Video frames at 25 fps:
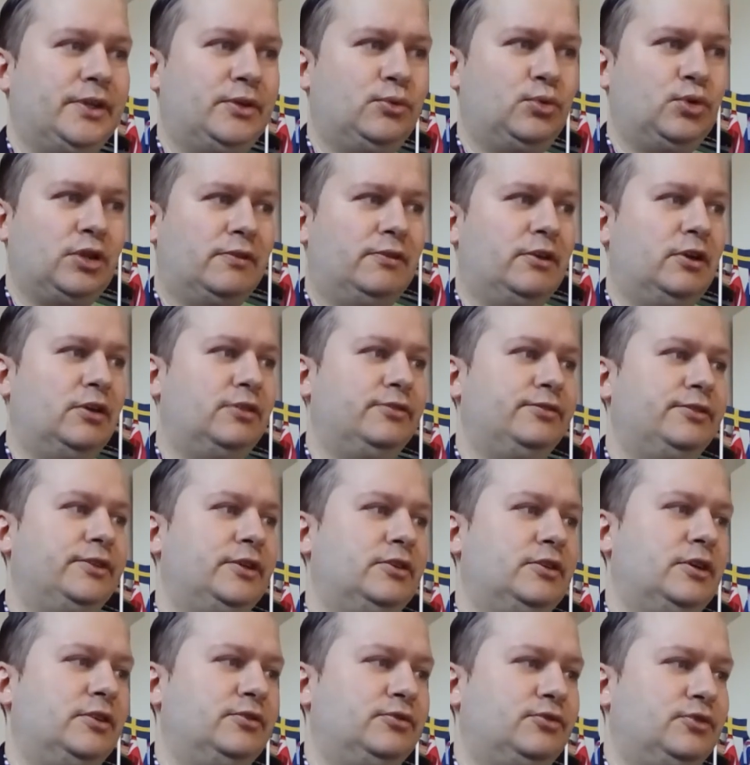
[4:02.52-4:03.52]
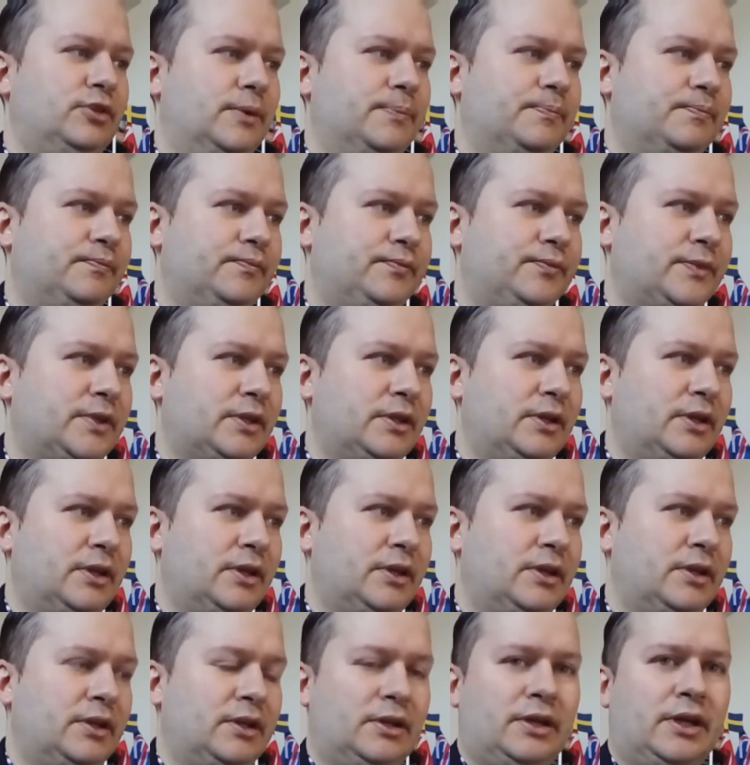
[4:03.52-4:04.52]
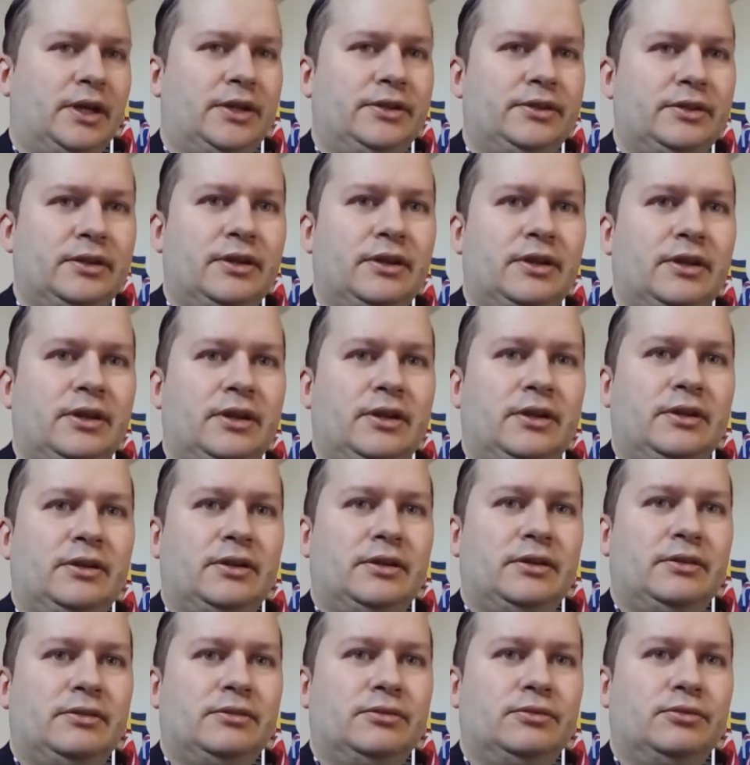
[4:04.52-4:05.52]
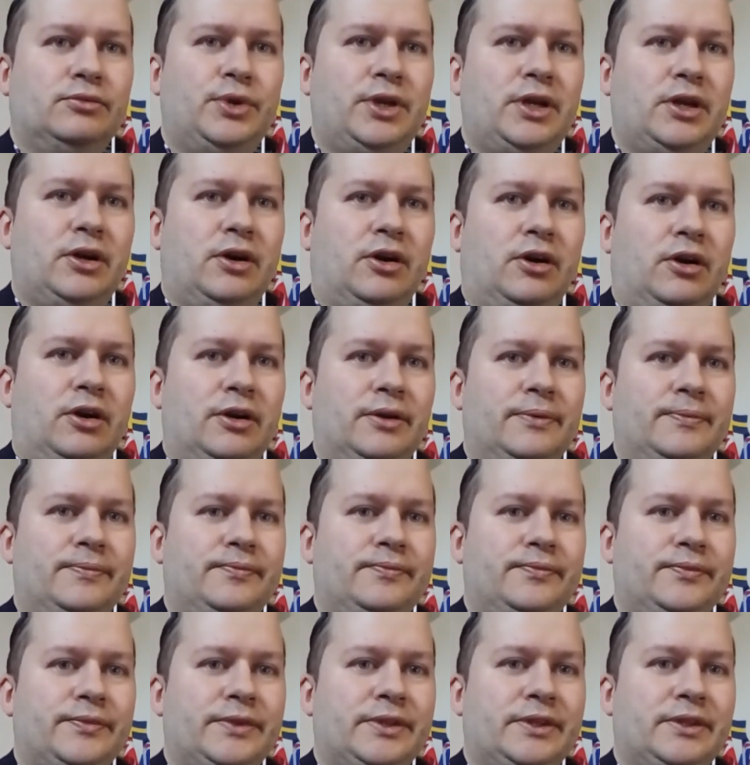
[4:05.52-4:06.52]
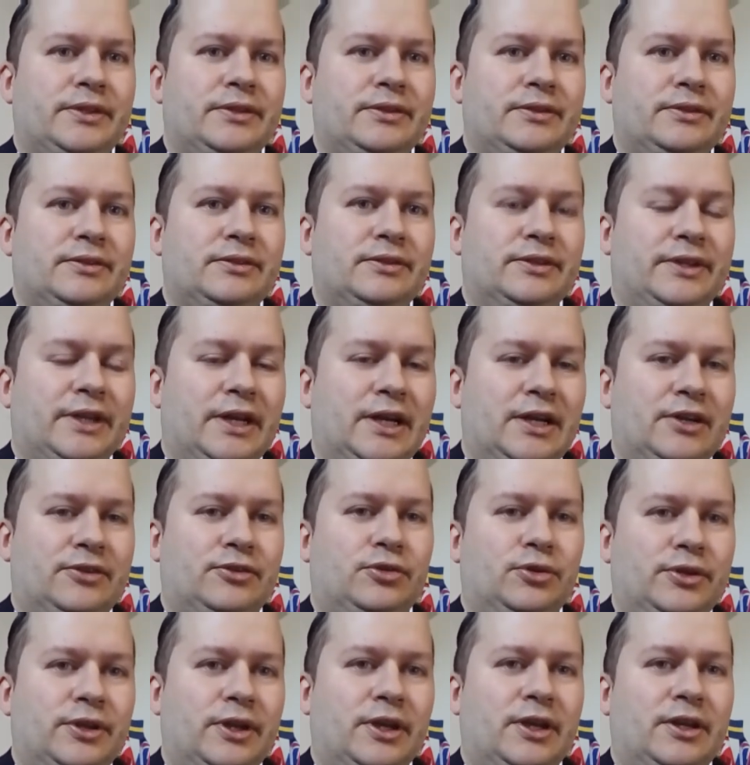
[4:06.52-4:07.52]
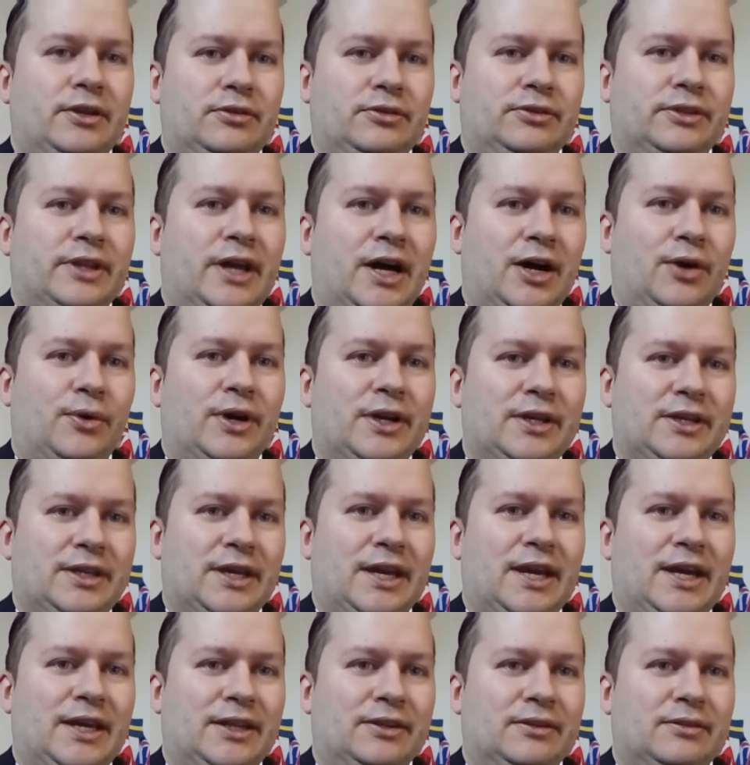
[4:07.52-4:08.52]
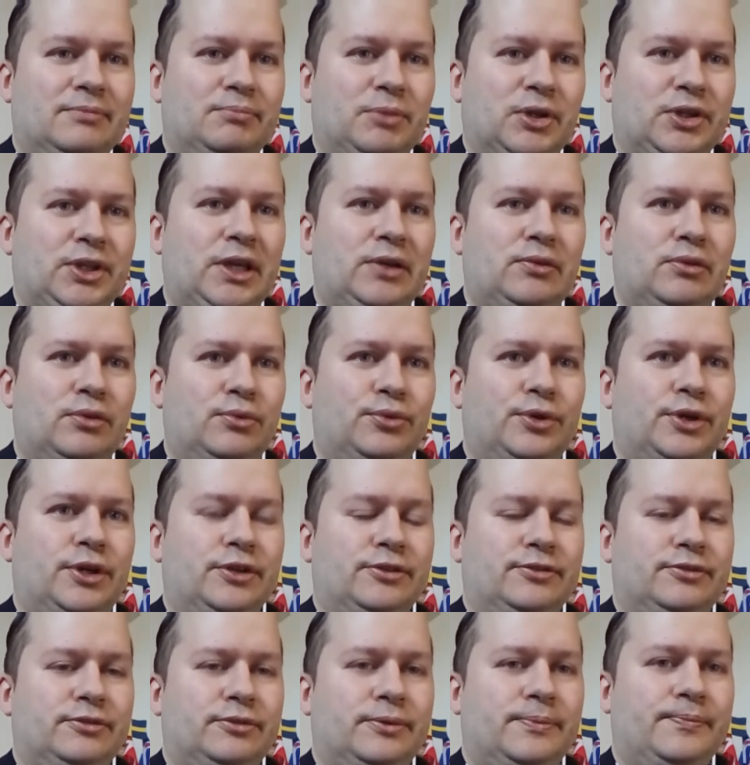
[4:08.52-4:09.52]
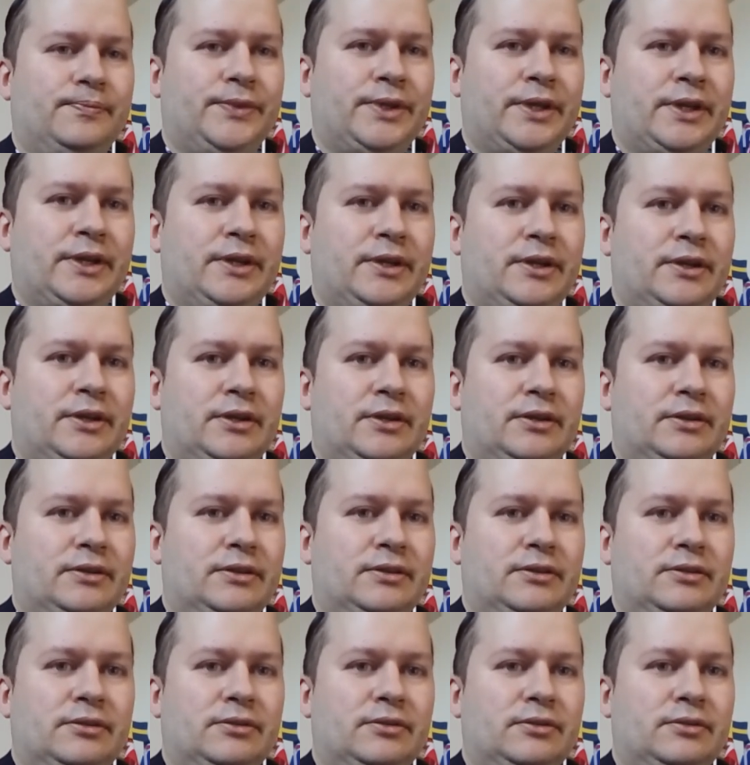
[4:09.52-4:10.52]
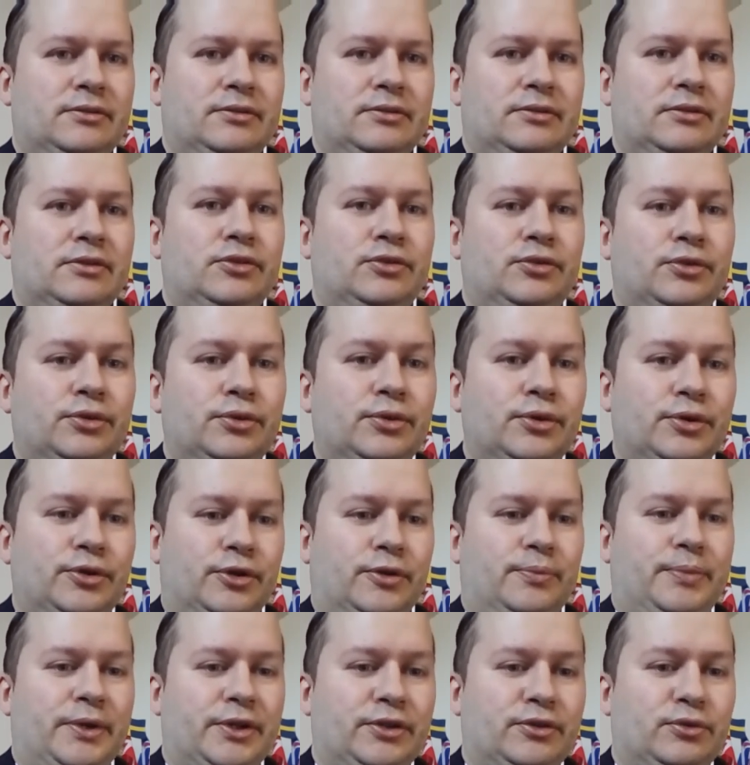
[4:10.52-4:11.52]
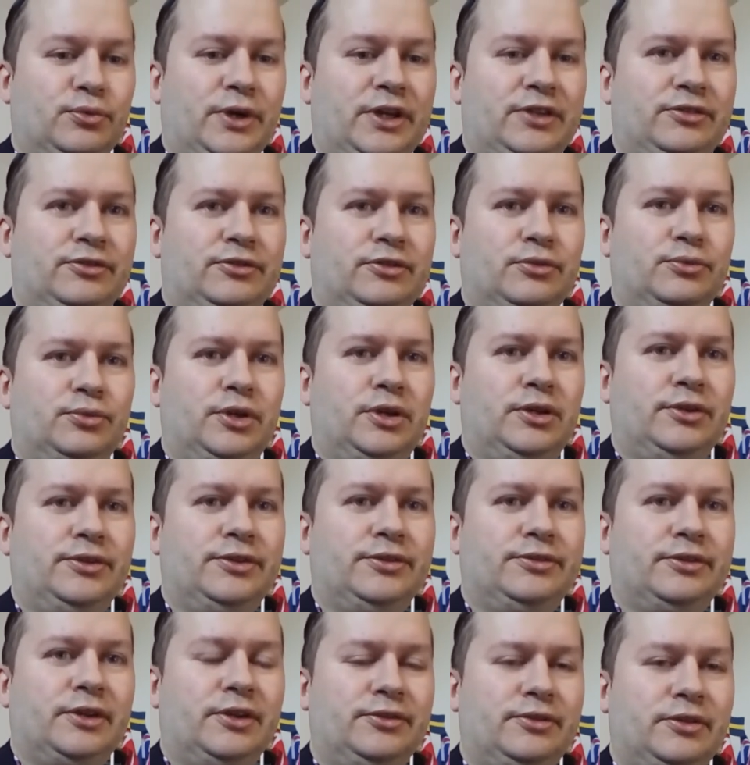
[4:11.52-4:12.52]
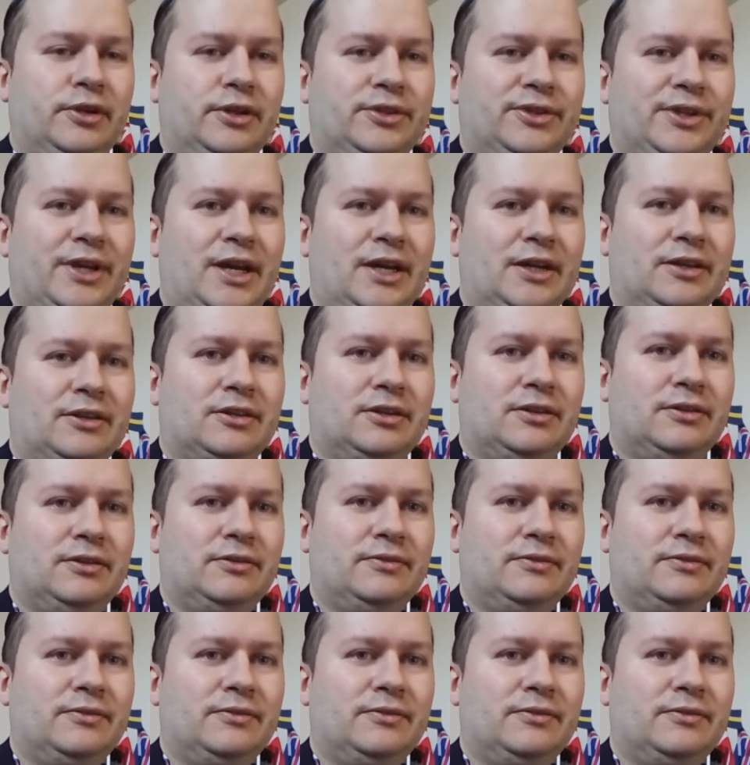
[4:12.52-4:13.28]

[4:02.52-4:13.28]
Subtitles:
They would have lost their country. And we are there today now again. But even worse, Europe and the Western world is under attack.